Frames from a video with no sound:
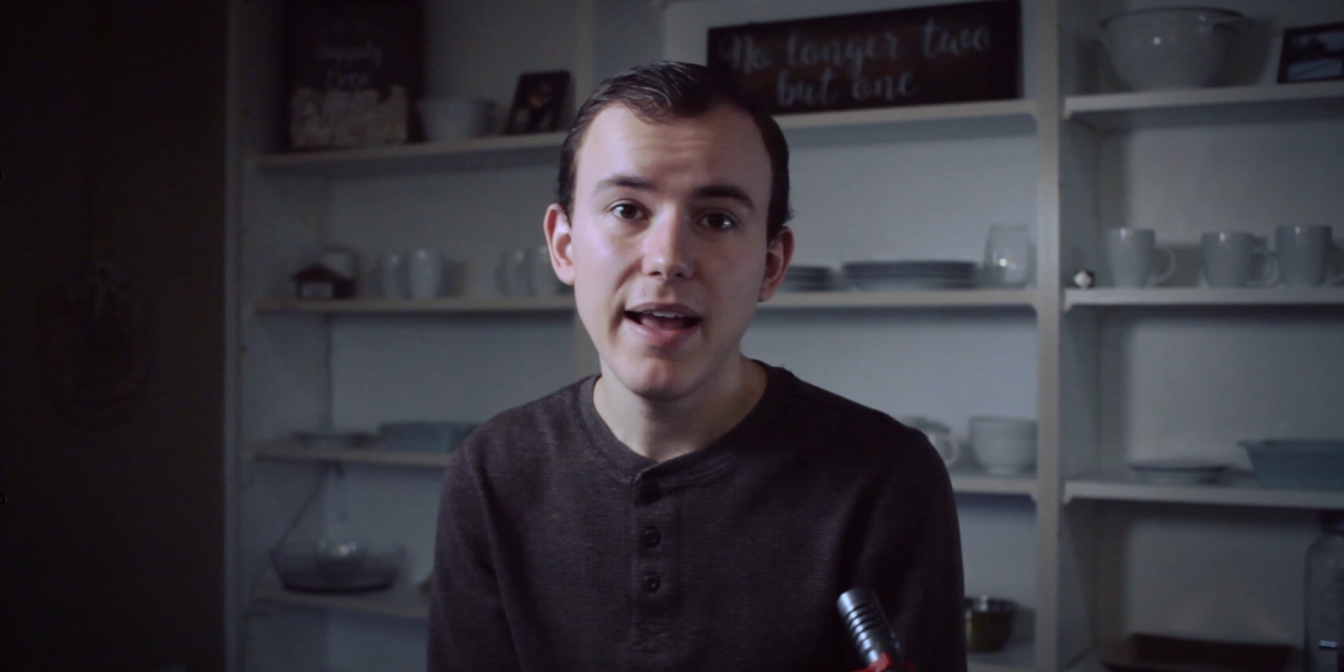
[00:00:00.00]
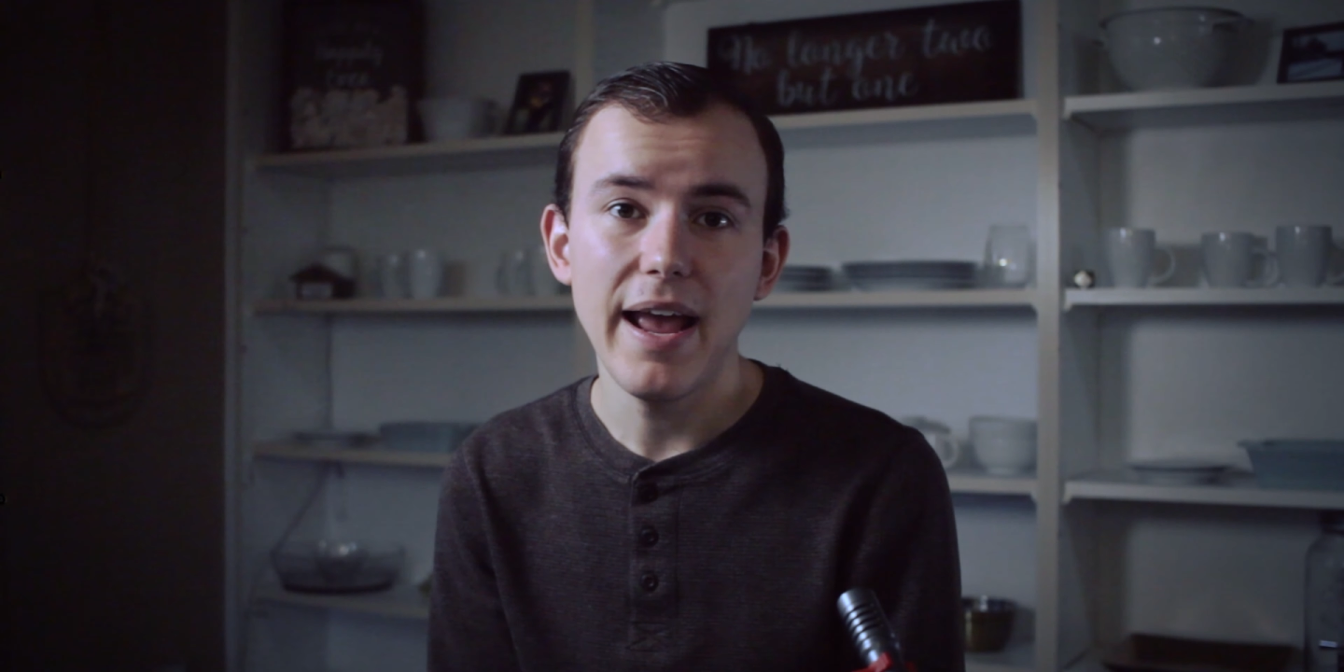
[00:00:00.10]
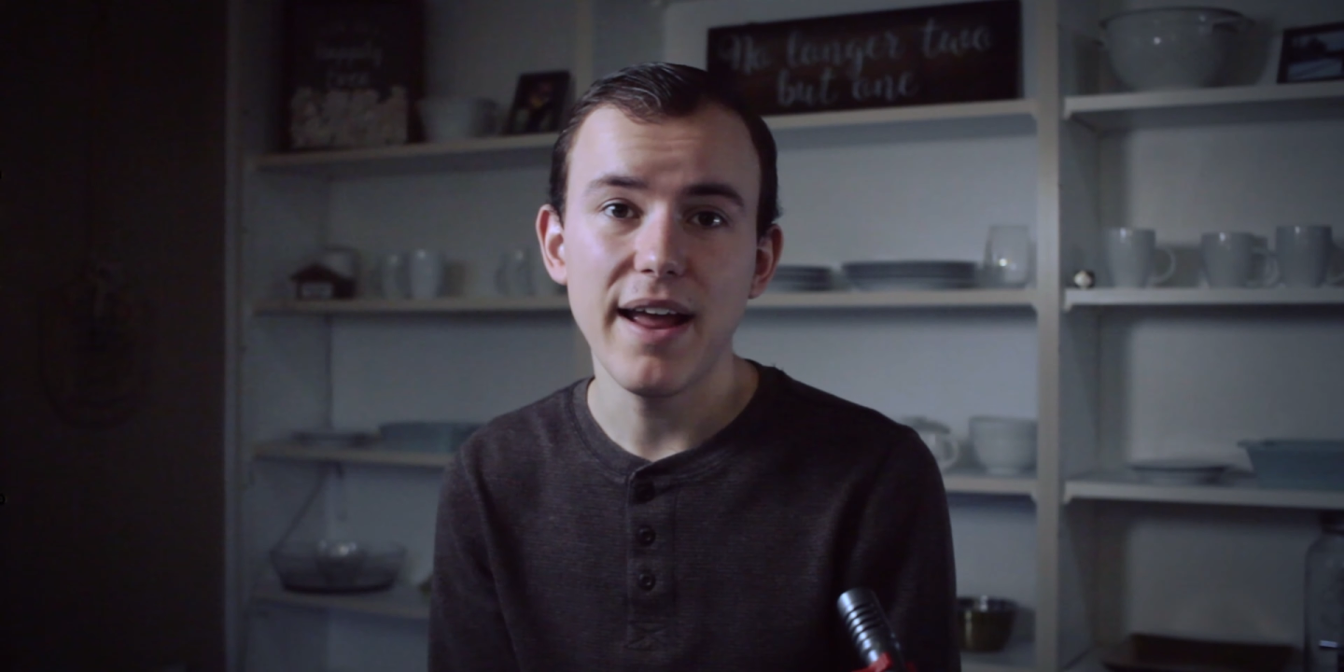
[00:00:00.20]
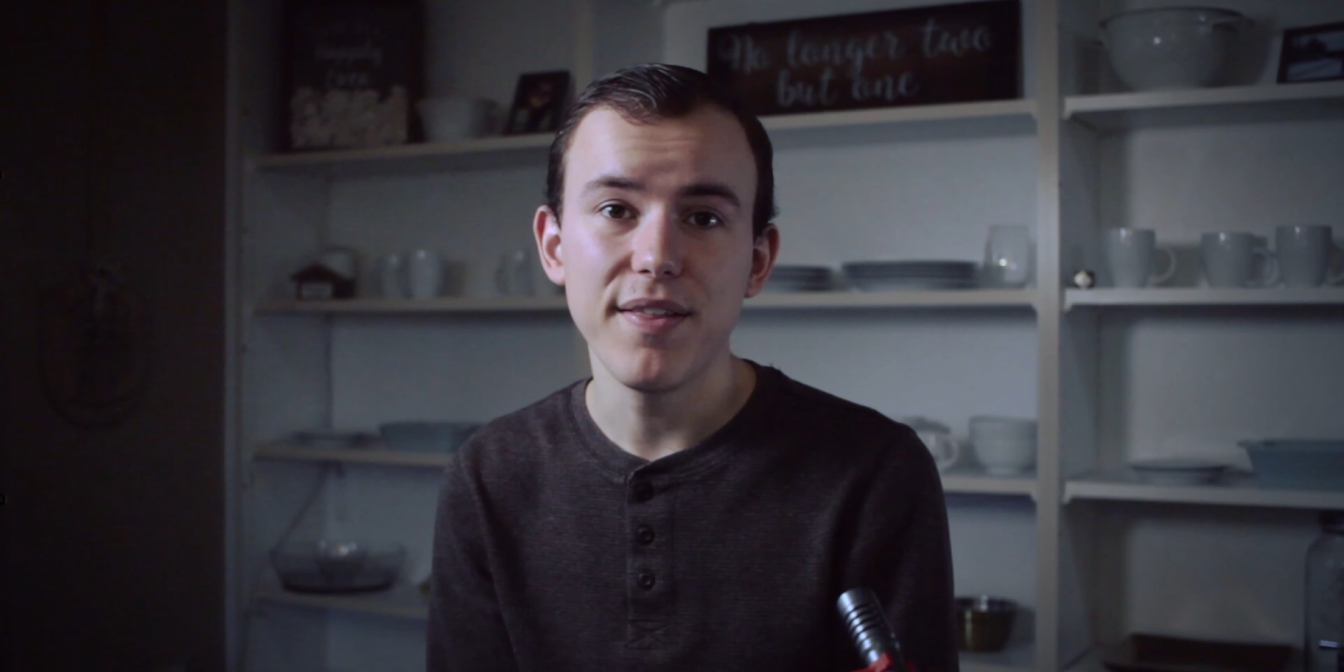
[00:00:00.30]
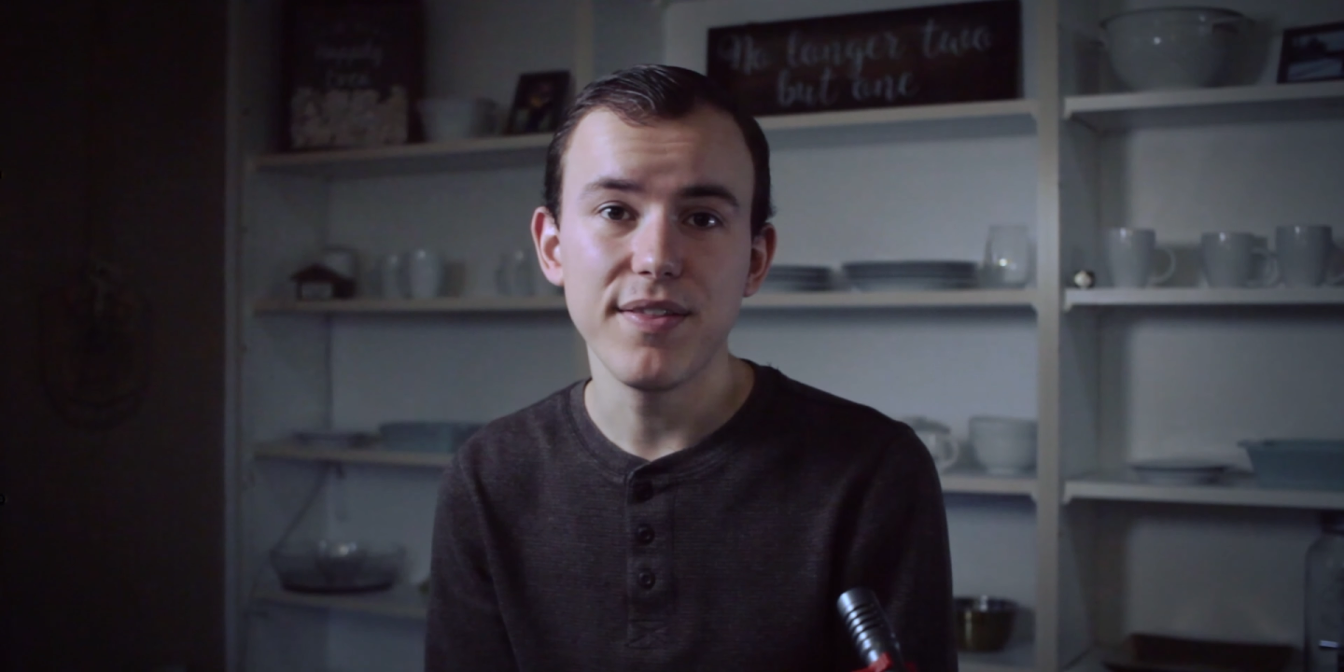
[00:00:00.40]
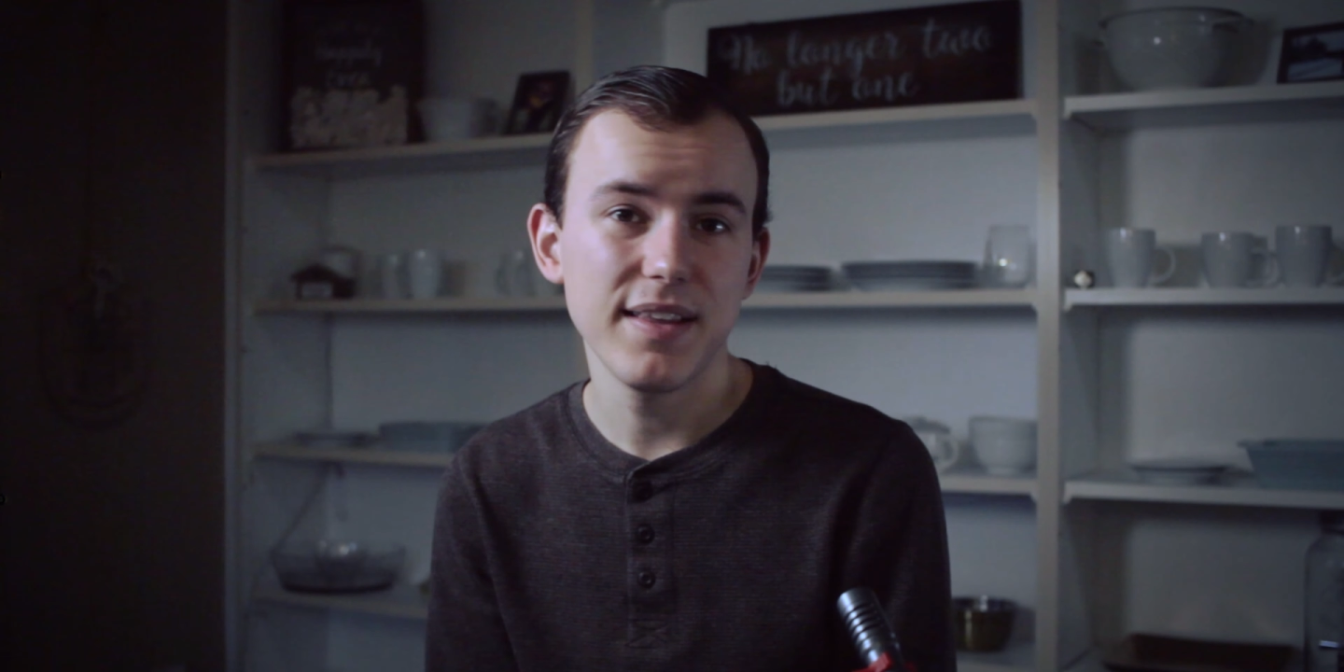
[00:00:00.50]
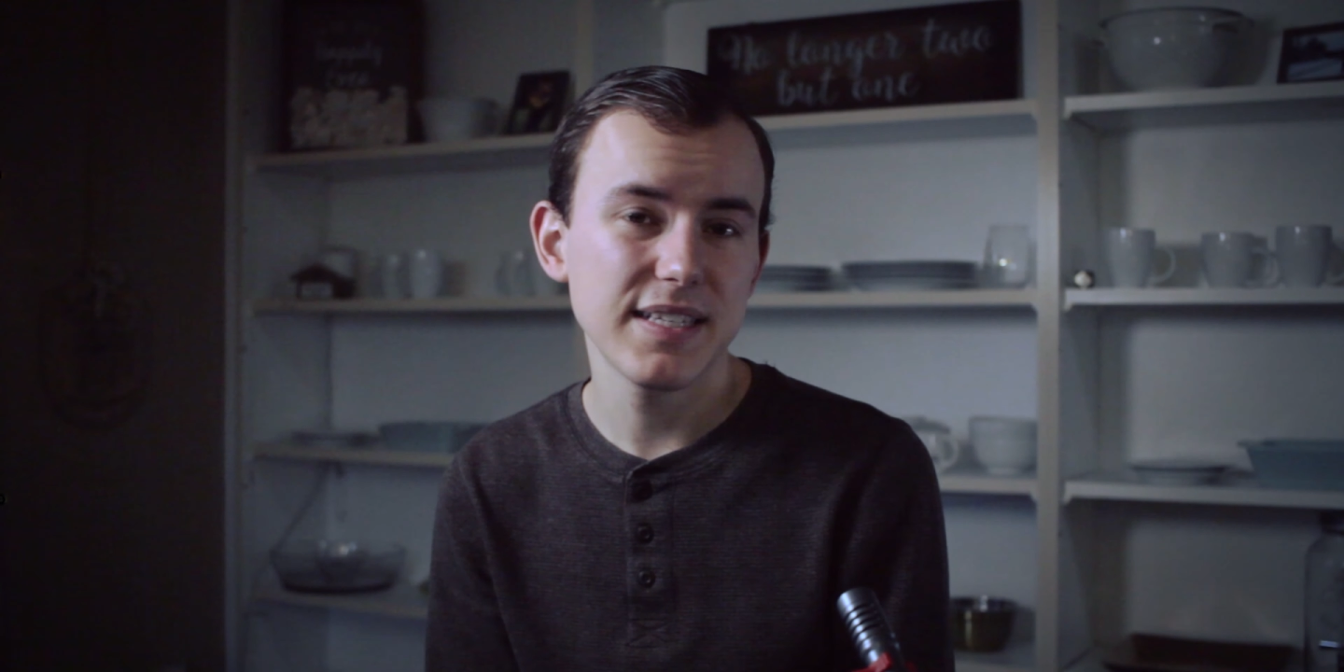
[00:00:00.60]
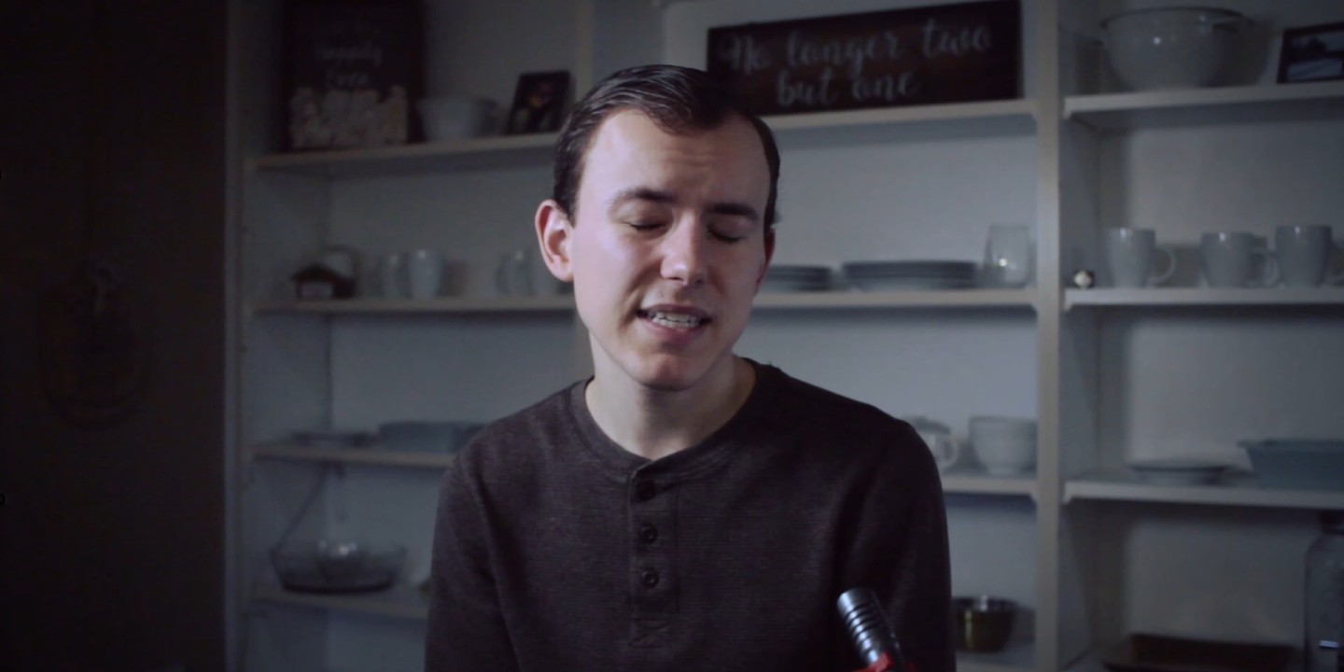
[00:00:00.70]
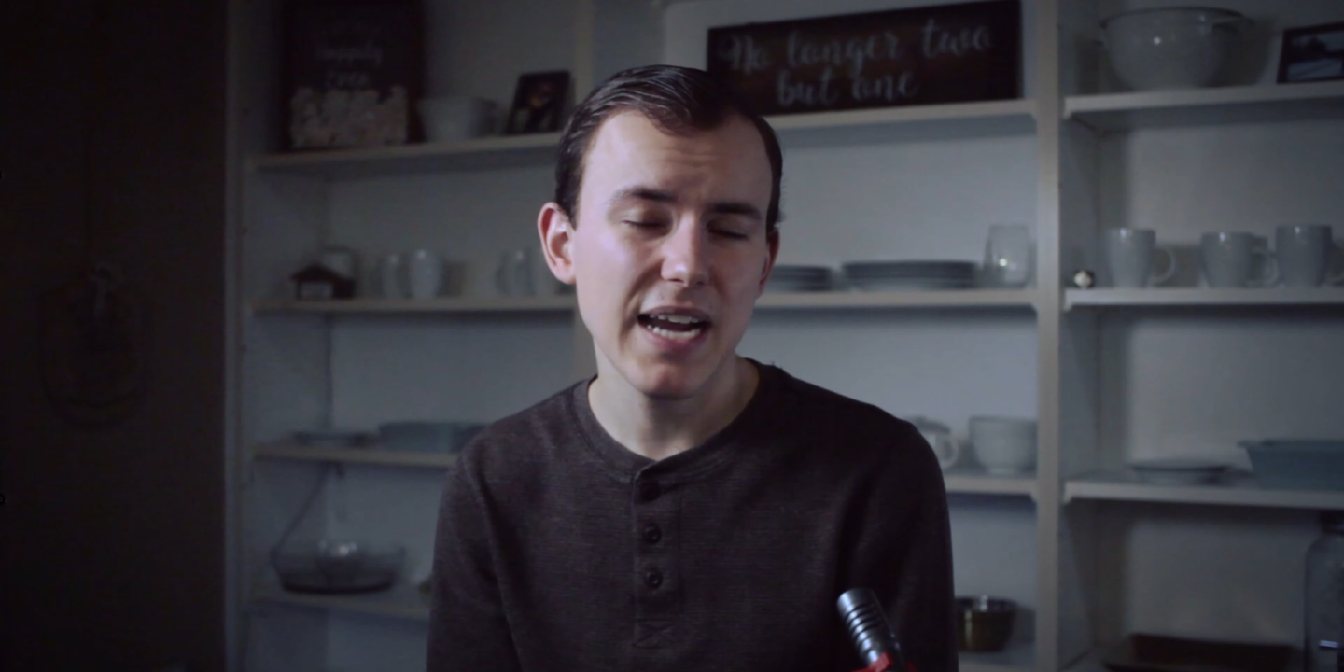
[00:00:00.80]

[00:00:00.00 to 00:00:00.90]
And this is